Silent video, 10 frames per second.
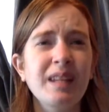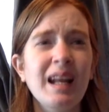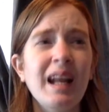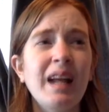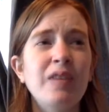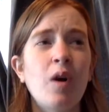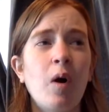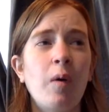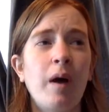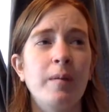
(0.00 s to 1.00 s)

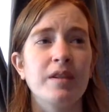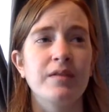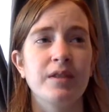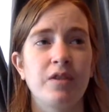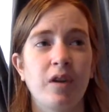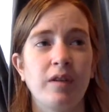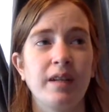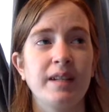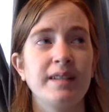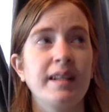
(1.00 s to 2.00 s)
know how much of a struggle it
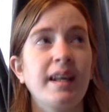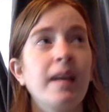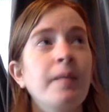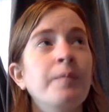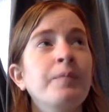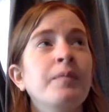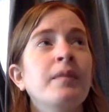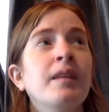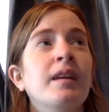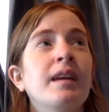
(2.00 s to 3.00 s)
is. Like,
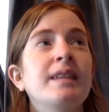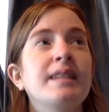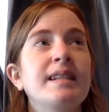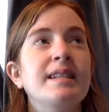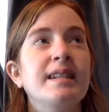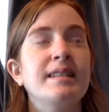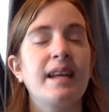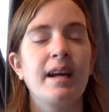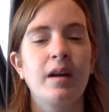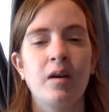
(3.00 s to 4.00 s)
it's easy to
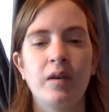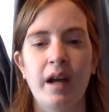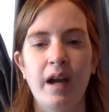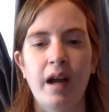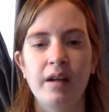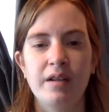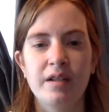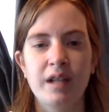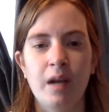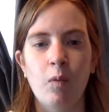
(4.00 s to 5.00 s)
say, okay, I
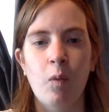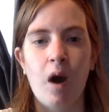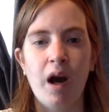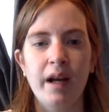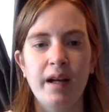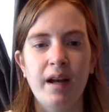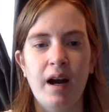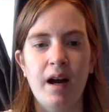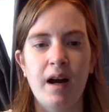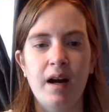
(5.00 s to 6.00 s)
understand why
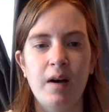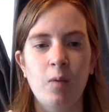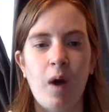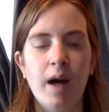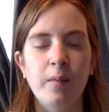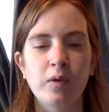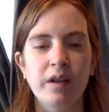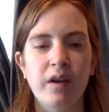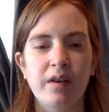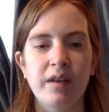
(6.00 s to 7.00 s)
I'm
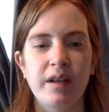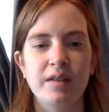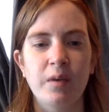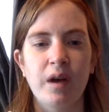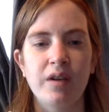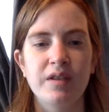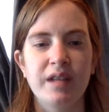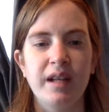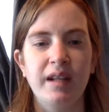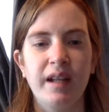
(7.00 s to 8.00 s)
holding on to this, or I
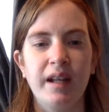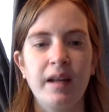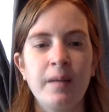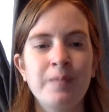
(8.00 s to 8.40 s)
understand, like,